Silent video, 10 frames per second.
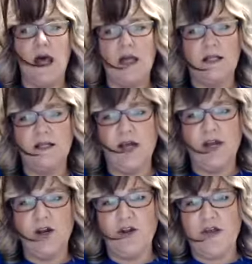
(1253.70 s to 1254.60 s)

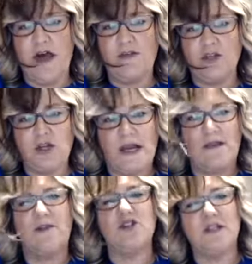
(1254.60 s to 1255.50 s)
lighter than the
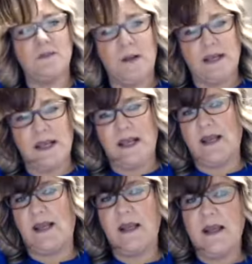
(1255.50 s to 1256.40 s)
shade that she's
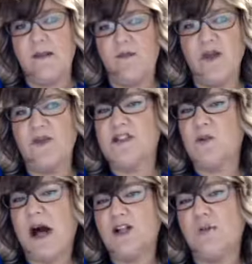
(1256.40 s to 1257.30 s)
picking in the
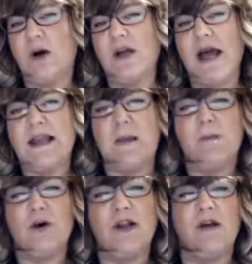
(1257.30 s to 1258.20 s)
swatch book. And I
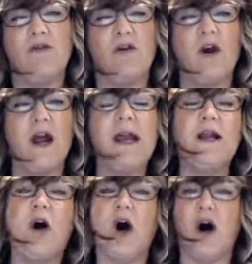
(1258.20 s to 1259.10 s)
put it right
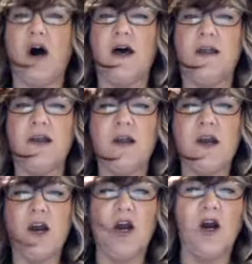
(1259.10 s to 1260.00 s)
on
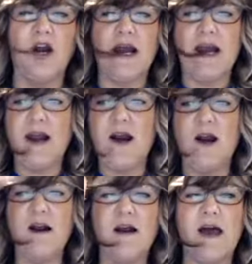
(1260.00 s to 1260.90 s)
her
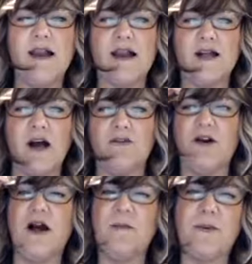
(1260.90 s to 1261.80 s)
hair, and I cover
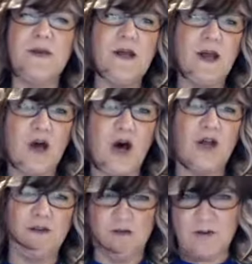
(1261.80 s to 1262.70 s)
up
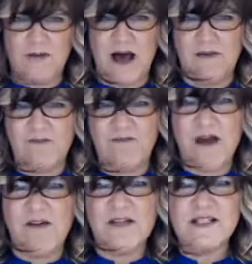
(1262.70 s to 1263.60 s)
all of her blonde.
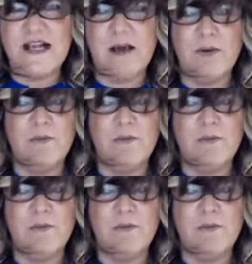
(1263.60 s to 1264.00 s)
Obviously, I would